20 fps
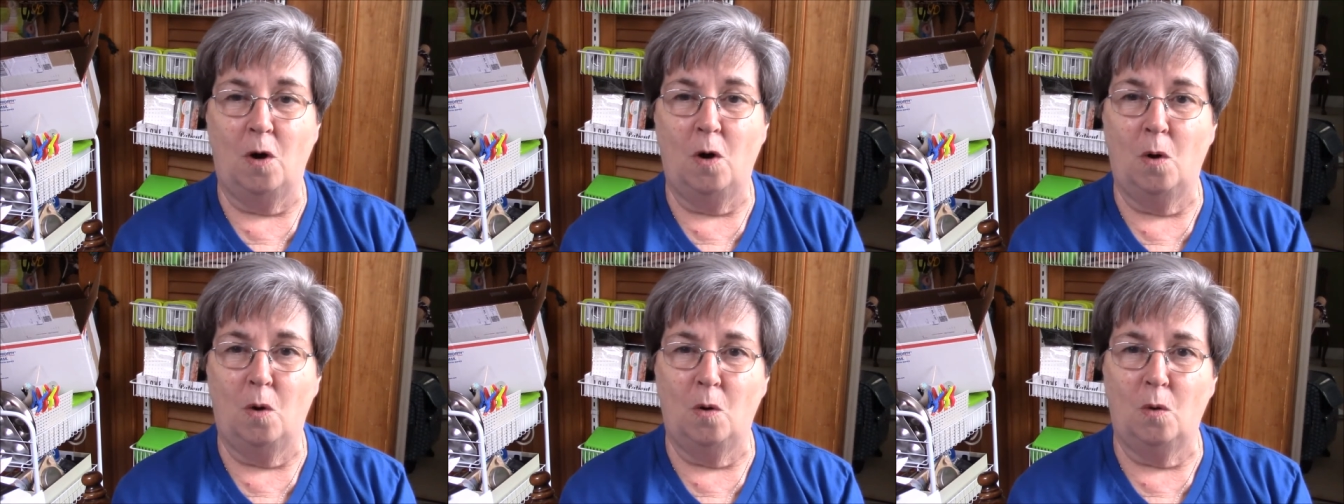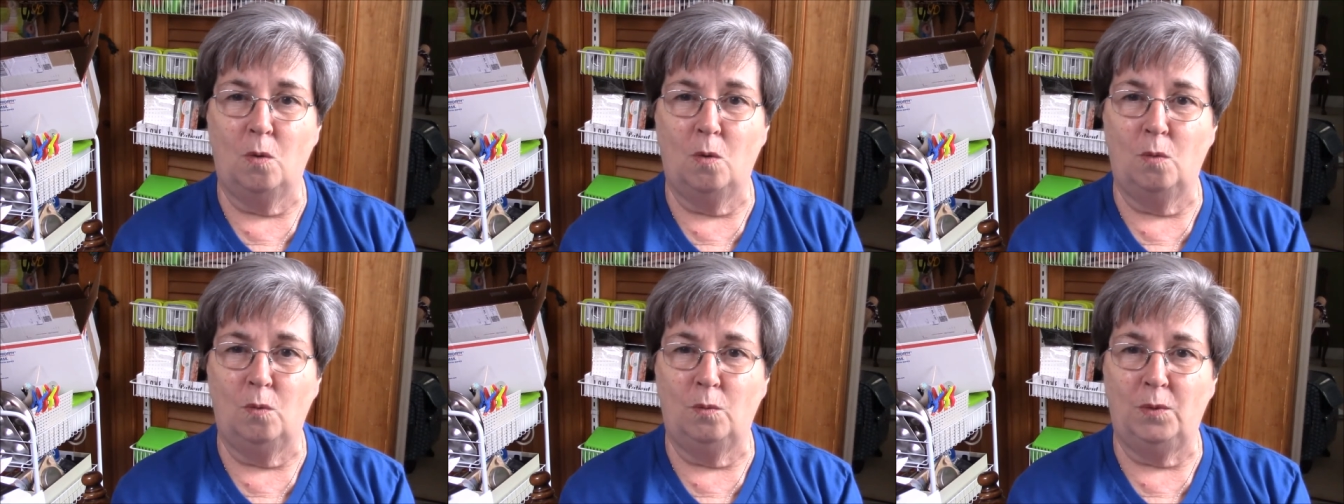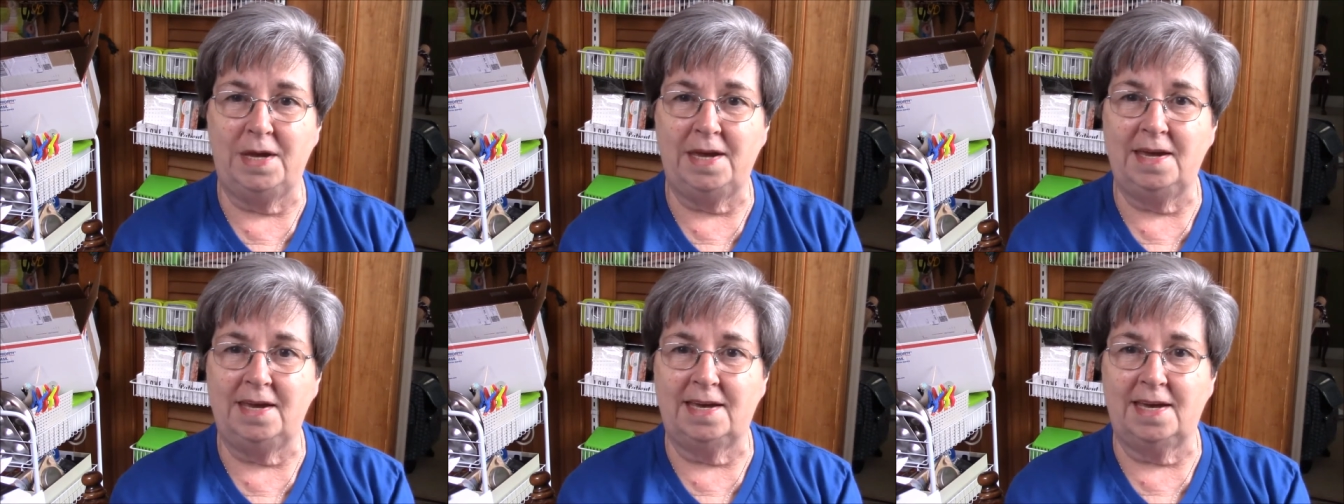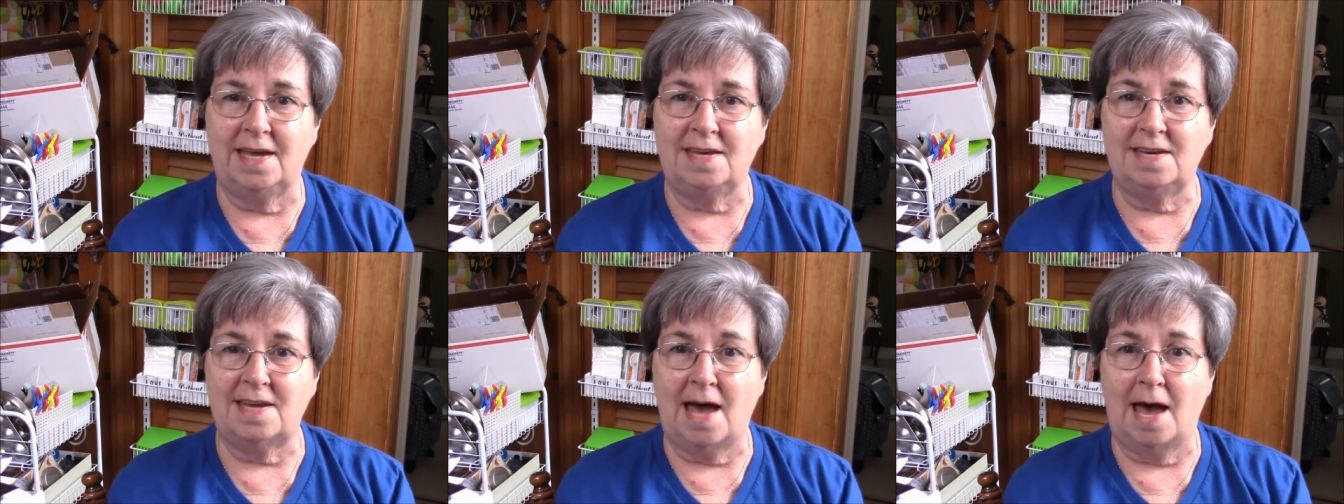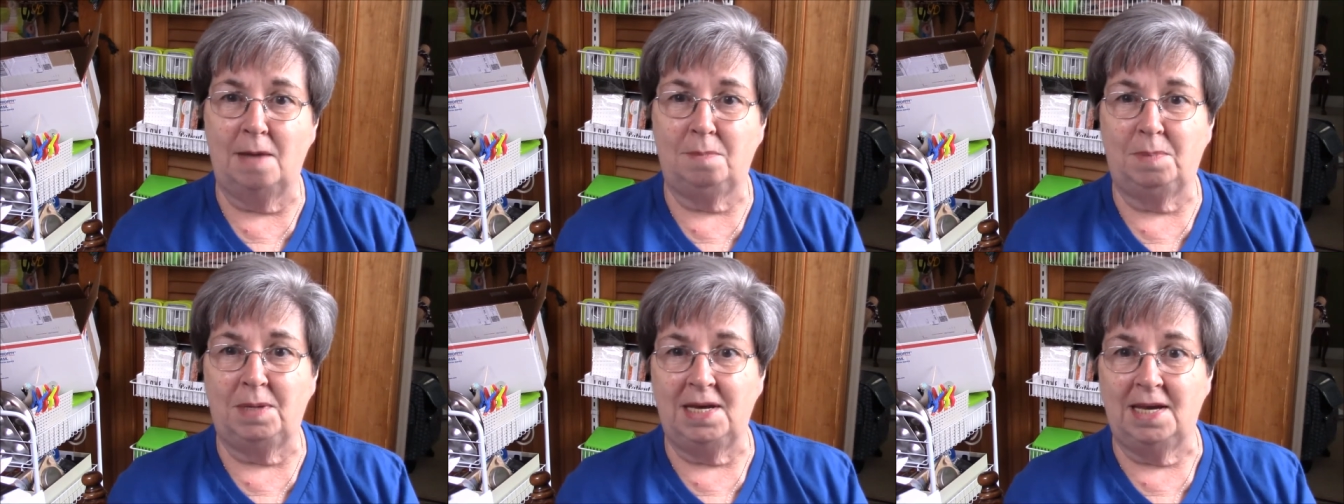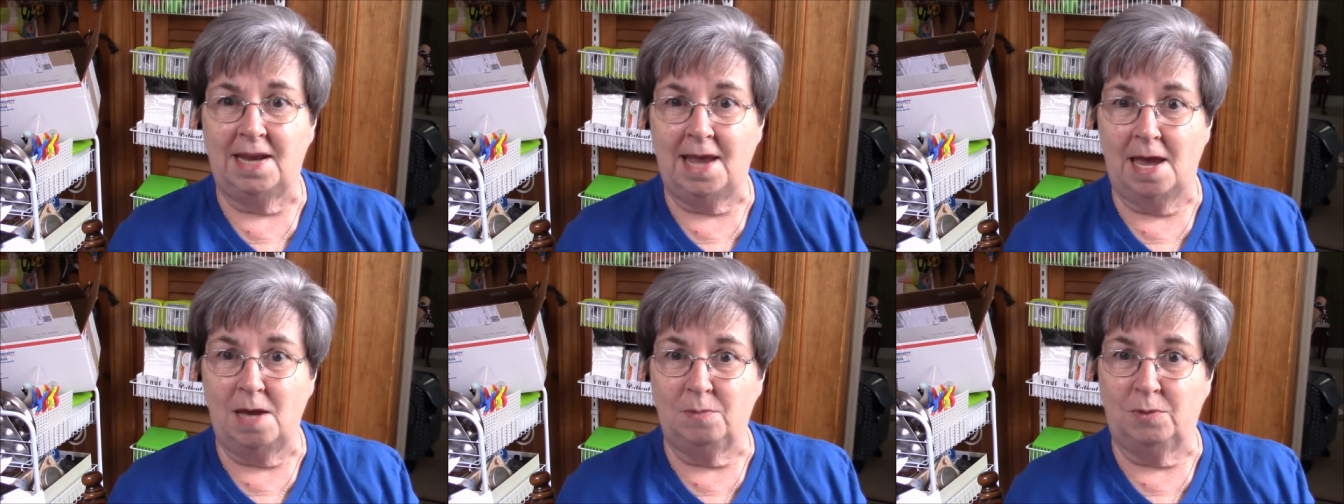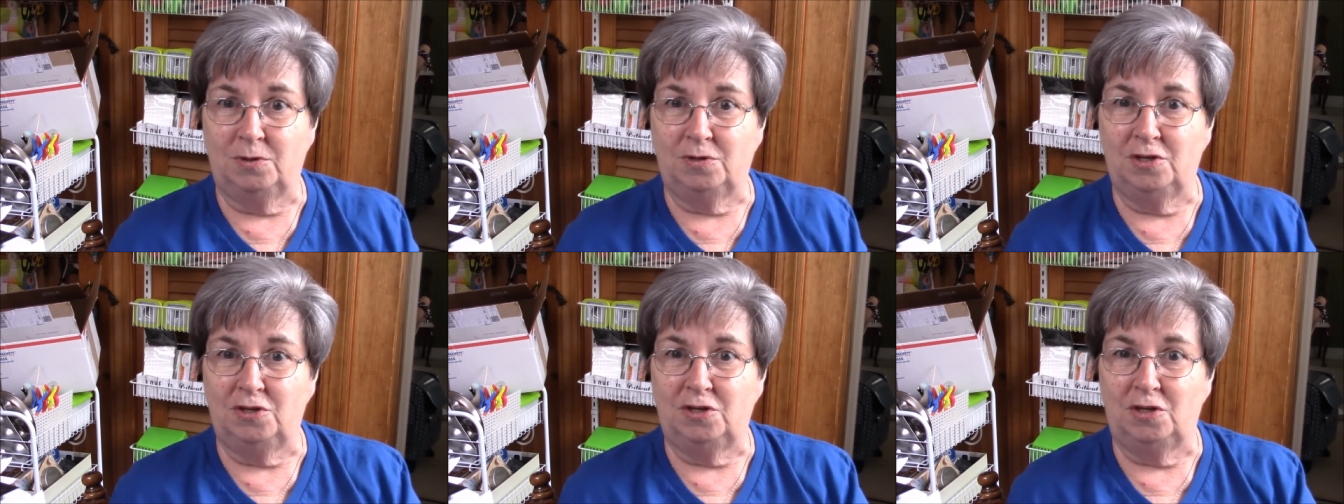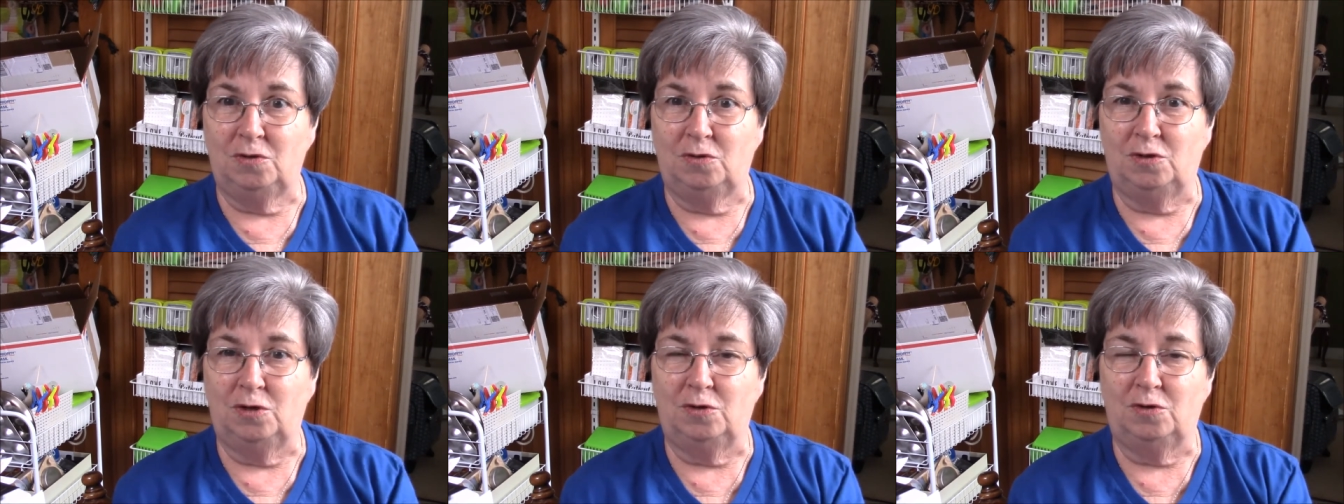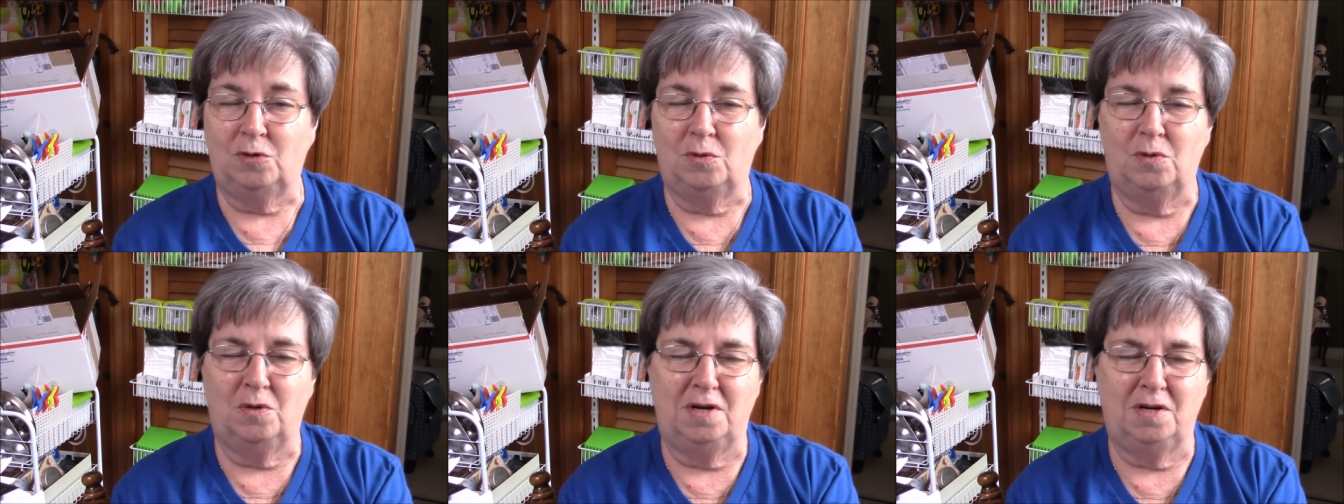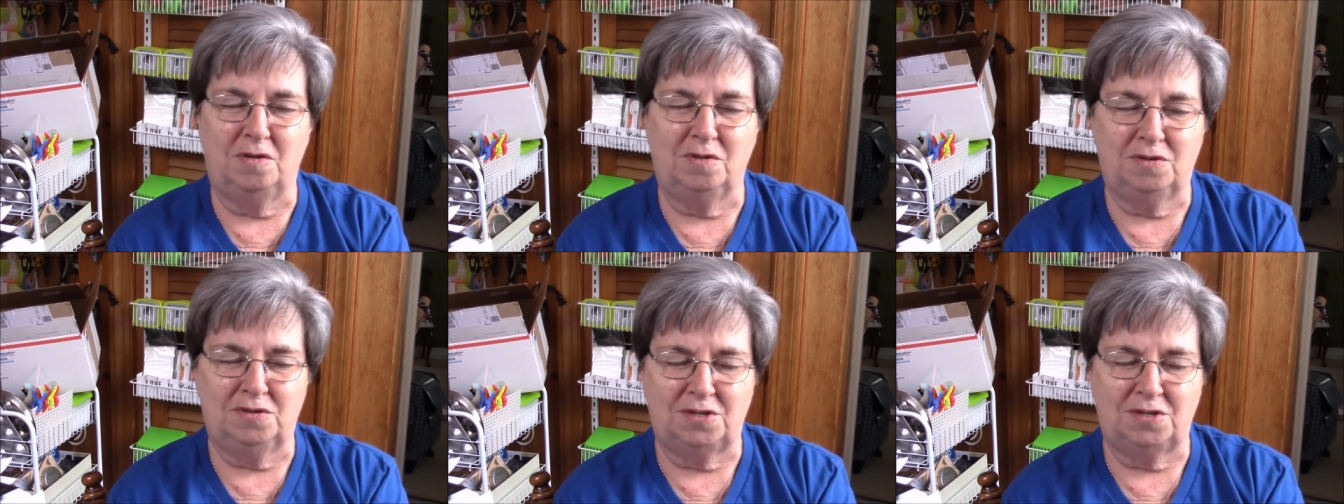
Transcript: whole week and not being able to do tutorials.